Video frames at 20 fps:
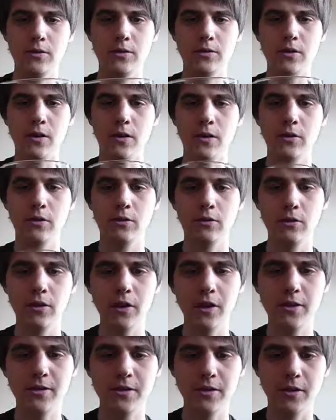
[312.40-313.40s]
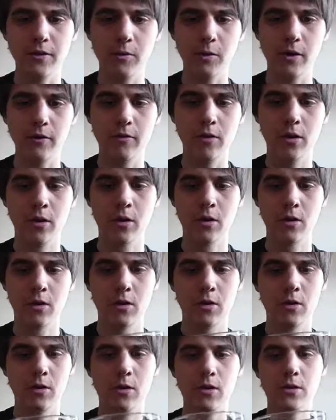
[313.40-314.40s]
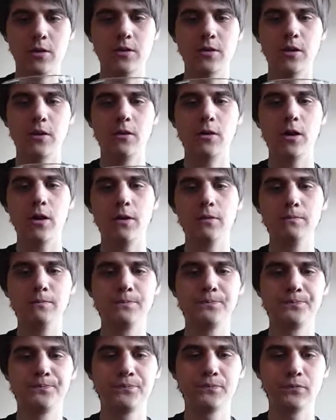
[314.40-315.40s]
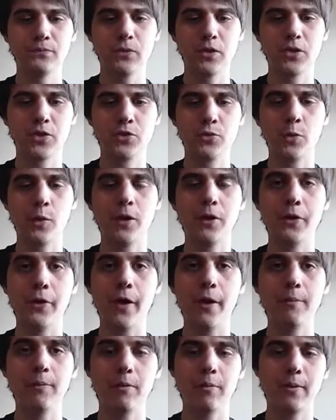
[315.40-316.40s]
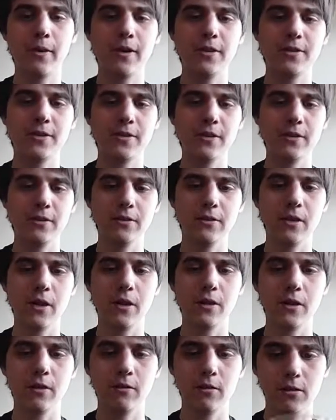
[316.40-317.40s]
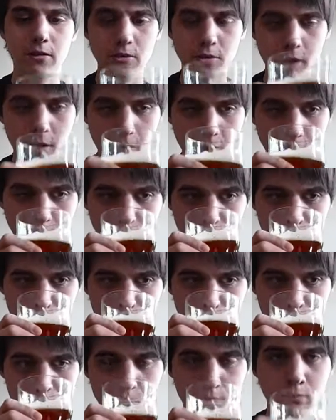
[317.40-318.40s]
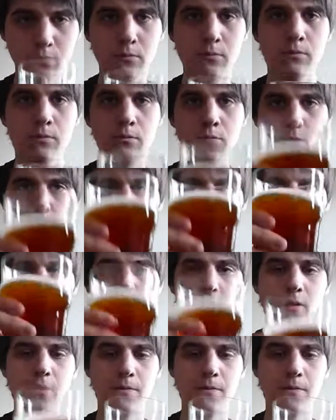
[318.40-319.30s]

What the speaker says: circular lacing, whatever. So swirl it up a bit, and I'll give it a try. Cheers.